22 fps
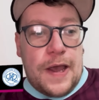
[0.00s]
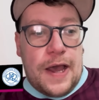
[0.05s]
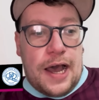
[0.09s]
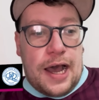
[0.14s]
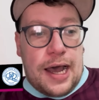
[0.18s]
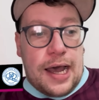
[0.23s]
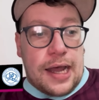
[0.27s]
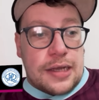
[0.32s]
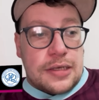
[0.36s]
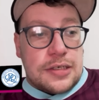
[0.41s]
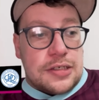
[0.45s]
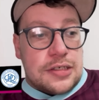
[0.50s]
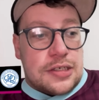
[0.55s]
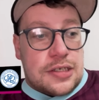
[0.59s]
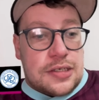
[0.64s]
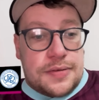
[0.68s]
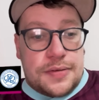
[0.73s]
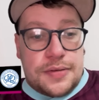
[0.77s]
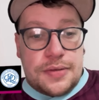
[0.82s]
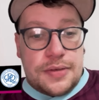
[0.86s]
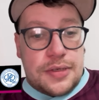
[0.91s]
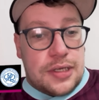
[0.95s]
And
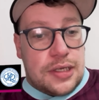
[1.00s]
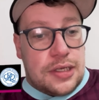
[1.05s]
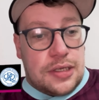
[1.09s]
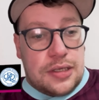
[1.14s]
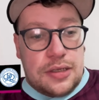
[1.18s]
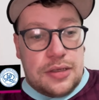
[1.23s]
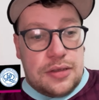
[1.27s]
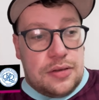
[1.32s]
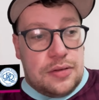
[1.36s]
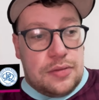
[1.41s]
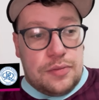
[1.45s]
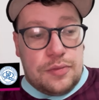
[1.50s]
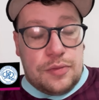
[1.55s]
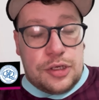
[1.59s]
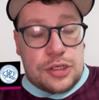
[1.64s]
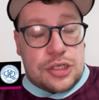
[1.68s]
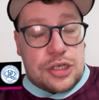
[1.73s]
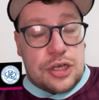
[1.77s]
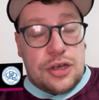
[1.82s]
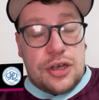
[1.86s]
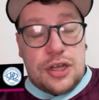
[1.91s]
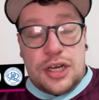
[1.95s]
we're
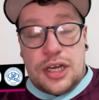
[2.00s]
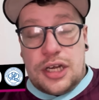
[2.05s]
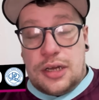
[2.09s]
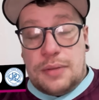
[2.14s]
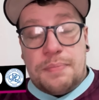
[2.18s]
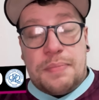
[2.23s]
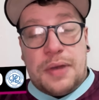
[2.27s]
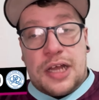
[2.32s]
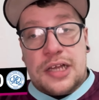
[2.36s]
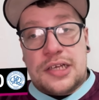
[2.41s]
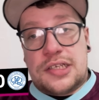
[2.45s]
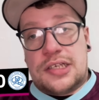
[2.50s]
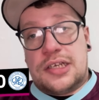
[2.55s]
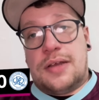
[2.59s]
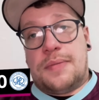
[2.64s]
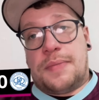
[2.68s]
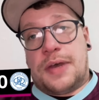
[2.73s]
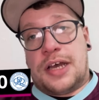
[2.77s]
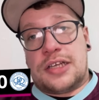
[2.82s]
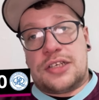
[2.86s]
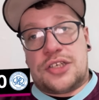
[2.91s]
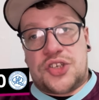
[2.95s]
turning and passing
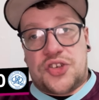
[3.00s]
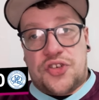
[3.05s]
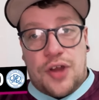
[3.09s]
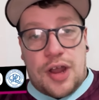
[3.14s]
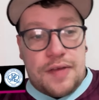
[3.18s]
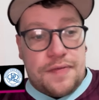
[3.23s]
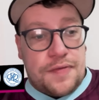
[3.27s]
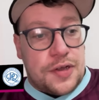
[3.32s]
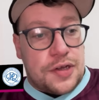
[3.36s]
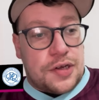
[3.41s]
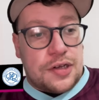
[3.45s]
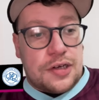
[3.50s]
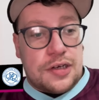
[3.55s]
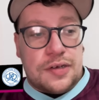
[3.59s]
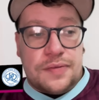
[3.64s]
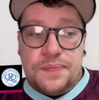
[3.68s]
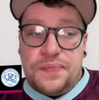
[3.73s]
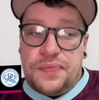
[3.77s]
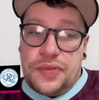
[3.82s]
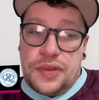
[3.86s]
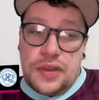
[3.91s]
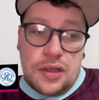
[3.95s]
it back to Trafford. And
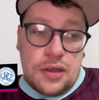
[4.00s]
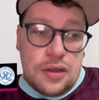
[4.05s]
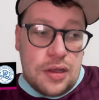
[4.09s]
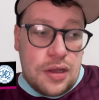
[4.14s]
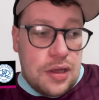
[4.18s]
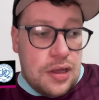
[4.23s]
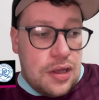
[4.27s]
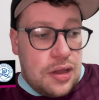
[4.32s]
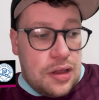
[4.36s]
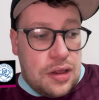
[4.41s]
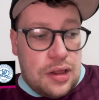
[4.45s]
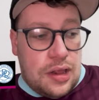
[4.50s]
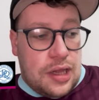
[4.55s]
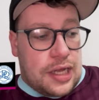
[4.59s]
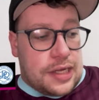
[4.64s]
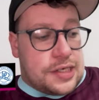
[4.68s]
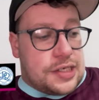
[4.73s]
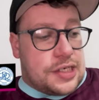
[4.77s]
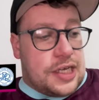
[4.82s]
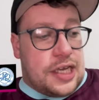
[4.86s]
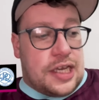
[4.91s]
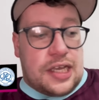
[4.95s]
like
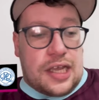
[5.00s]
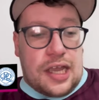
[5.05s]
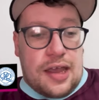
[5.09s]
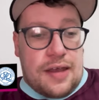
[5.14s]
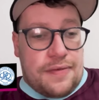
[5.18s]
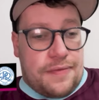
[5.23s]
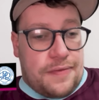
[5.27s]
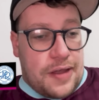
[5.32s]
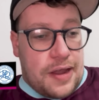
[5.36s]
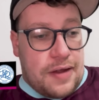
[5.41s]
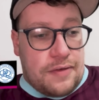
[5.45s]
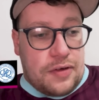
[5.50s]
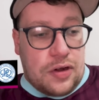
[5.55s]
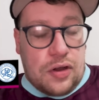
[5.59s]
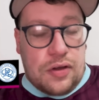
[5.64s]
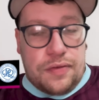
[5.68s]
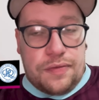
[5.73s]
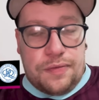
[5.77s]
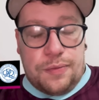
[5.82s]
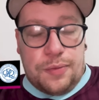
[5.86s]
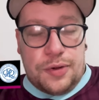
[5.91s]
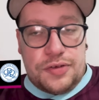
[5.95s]
I say, yeah, fair
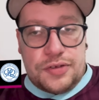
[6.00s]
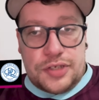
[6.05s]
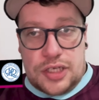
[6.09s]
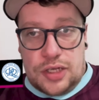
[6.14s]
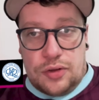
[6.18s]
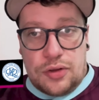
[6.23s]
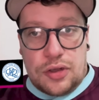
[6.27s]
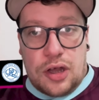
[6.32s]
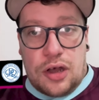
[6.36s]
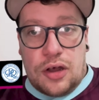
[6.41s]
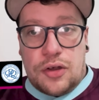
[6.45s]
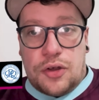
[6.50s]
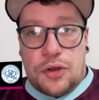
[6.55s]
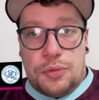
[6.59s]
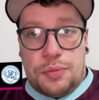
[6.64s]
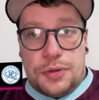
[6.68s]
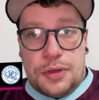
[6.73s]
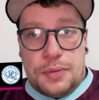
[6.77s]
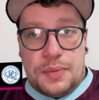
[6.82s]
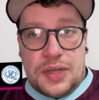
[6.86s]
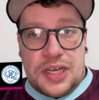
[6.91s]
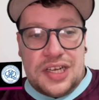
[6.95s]
enough. We've still got a
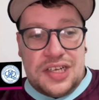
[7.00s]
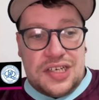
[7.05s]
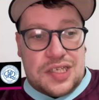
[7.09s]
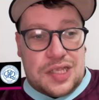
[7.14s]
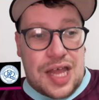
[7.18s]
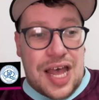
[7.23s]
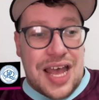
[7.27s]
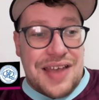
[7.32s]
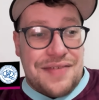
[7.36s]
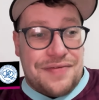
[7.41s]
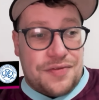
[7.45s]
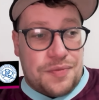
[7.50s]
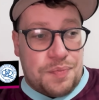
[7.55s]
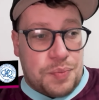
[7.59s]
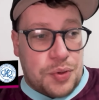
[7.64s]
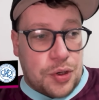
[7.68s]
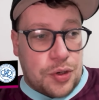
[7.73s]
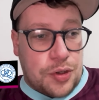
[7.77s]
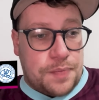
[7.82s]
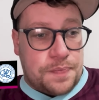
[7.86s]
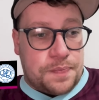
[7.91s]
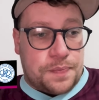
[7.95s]
couple of minutes left.
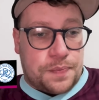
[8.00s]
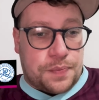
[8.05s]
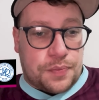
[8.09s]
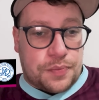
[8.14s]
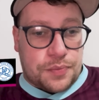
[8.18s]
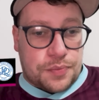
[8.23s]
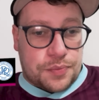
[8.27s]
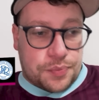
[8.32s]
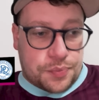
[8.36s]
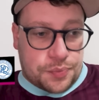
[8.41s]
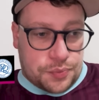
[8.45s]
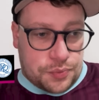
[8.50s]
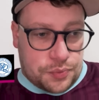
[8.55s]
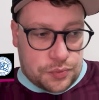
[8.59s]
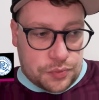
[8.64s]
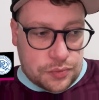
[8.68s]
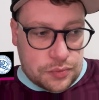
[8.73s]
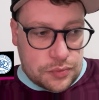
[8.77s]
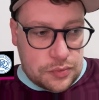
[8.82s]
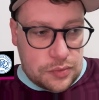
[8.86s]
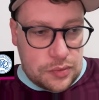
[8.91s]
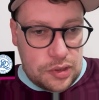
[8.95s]
But
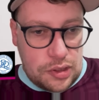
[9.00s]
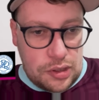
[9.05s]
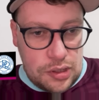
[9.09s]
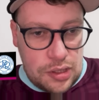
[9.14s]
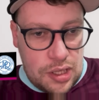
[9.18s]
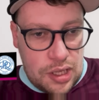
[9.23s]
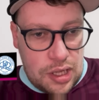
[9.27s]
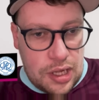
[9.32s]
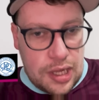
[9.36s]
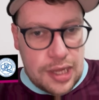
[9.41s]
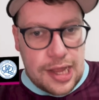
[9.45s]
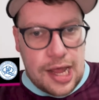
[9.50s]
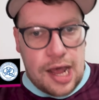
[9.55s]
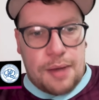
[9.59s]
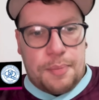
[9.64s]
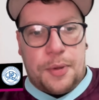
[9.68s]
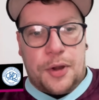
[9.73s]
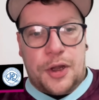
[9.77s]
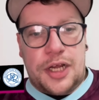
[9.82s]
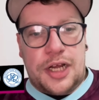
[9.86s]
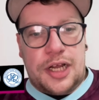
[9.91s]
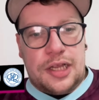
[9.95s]
at that
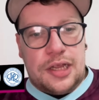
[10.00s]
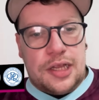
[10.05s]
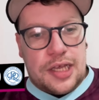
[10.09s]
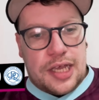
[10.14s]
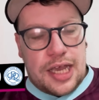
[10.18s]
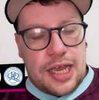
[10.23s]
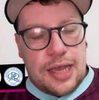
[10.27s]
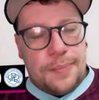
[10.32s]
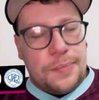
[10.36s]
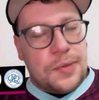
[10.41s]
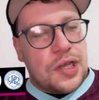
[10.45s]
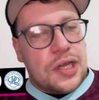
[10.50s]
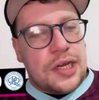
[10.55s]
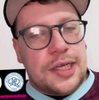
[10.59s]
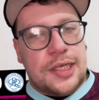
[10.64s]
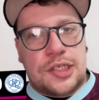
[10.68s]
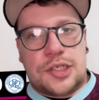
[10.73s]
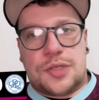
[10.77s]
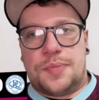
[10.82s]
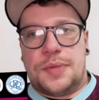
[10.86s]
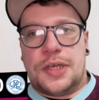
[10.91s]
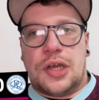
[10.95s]
point in the game, you
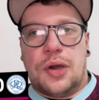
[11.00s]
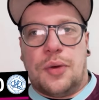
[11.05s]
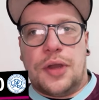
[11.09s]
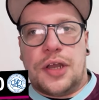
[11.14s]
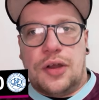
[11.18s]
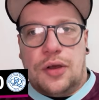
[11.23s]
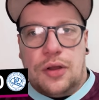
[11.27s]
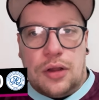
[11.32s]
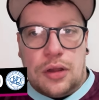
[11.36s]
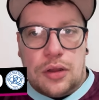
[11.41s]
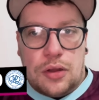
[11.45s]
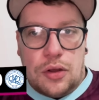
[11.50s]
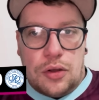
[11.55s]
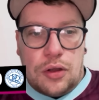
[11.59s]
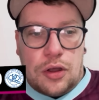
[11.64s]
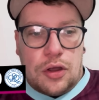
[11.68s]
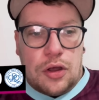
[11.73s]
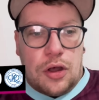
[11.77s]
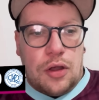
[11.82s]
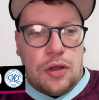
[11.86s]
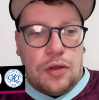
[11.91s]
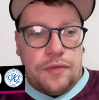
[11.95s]
need to be going all
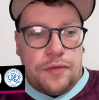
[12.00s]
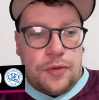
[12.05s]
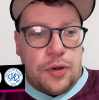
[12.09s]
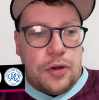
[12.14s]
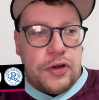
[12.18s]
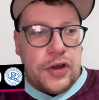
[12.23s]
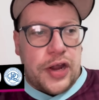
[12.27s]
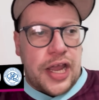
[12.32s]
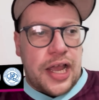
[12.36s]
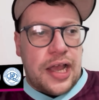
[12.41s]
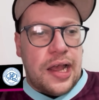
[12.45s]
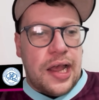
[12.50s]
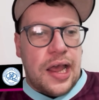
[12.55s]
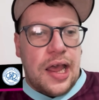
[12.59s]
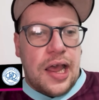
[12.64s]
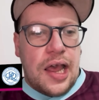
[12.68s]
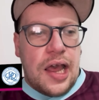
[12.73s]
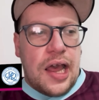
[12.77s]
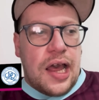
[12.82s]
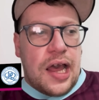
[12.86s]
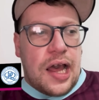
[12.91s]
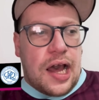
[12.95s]
gung-ho for it.
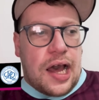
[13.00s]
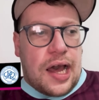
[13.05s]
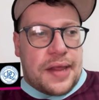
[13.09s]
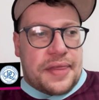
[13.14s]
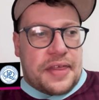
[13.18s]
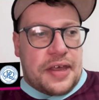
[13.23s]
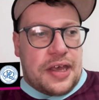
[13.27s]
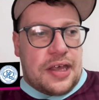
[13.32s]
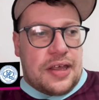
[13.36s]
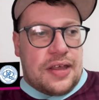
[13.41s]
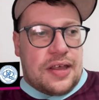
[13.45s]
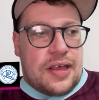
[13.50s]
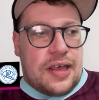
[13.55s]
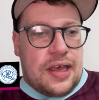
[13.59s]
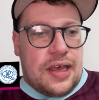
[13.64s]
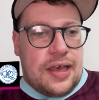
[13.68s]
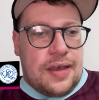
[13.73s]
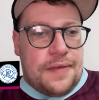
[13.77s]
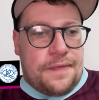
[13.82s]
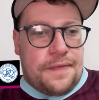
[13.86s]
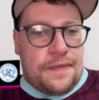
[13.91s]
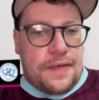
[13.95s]
I think
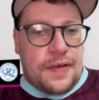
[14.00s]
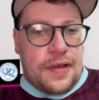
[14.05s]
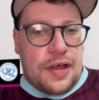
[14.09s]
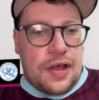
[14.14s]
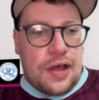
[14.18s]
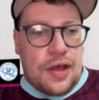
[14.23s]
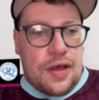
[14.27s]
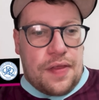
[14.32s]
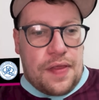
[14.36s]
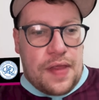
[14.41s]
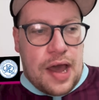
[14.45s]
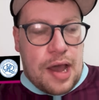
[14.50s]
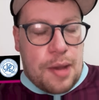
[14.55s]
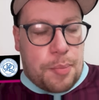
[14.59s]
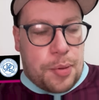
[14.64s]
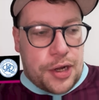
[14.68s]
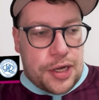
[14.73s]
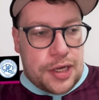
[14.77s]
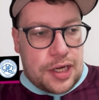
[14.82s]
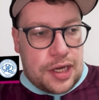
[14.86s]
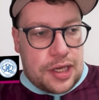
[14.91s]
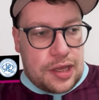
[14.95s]
if at that
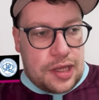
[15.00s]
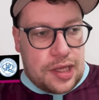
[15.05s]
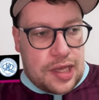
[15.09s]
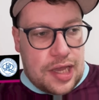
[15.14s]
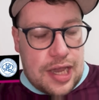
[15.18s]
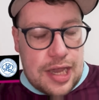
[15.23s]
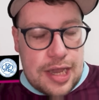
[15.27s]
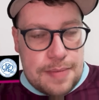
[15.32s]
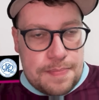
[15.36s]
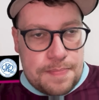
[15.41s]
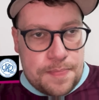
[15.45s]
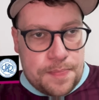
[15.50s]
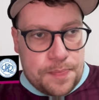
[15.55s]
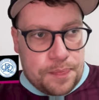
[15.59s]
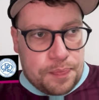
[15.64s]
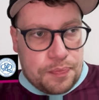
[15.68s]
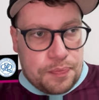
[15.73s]
point in the game,